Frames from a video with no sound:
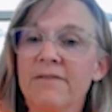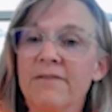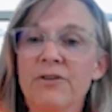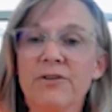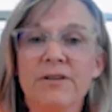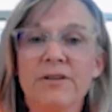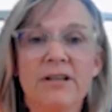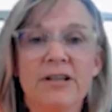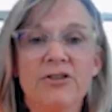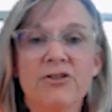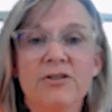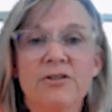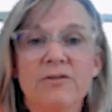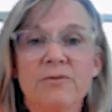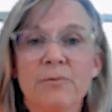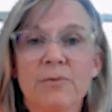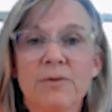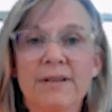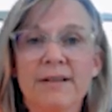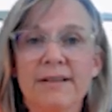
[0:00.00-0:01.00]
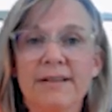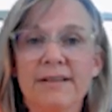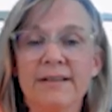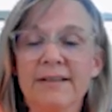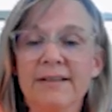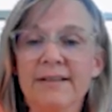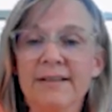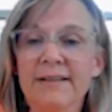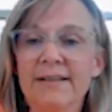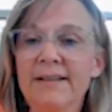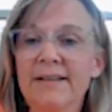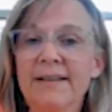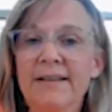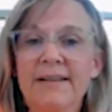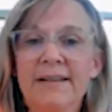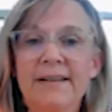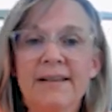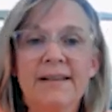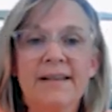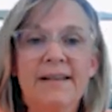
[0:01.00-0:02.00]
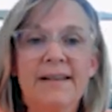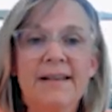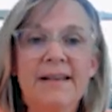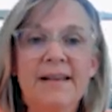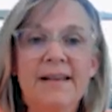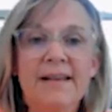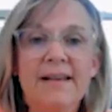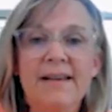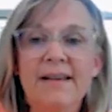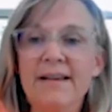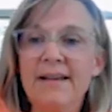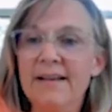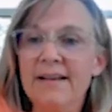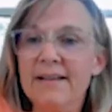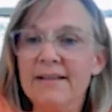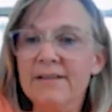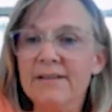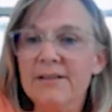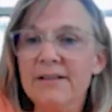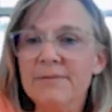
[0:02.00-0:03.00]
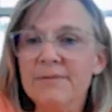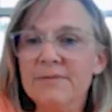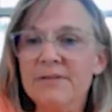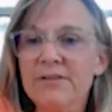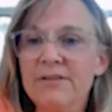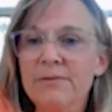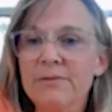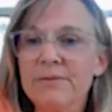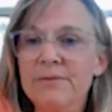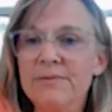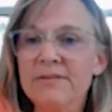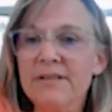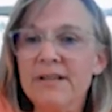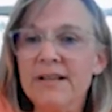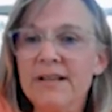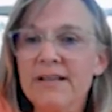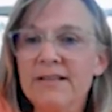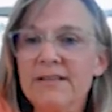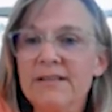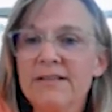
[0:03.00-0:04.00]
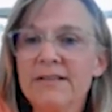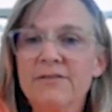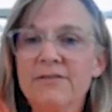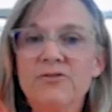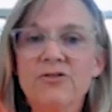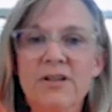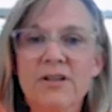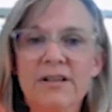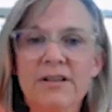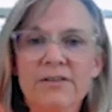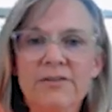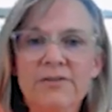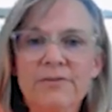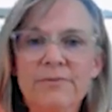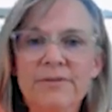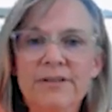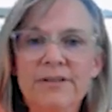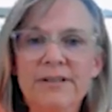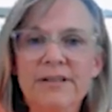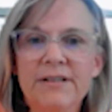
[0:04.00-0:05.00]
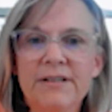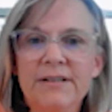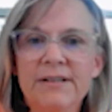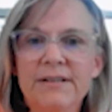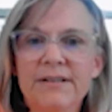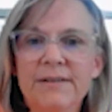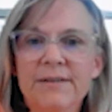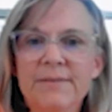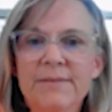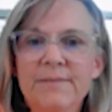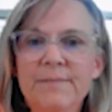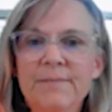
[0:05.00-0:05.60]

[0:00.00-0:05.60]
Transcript: variation 1. And, sorry, what was that? J3.